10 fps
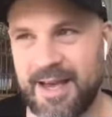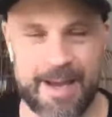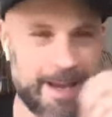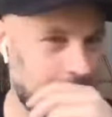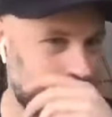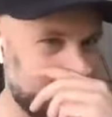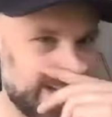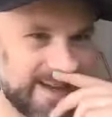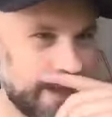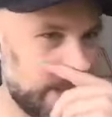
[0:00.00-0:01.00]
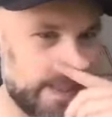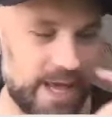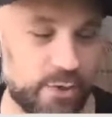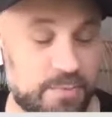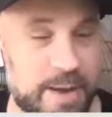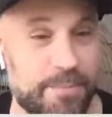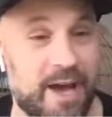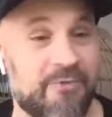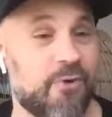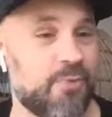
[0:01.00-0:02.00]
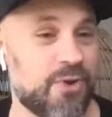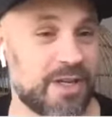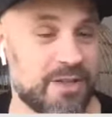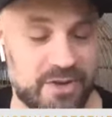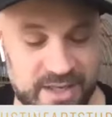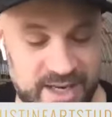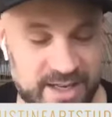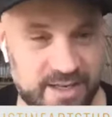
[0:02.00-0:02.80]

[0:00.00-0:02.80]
and uh, that's when my platform really started to,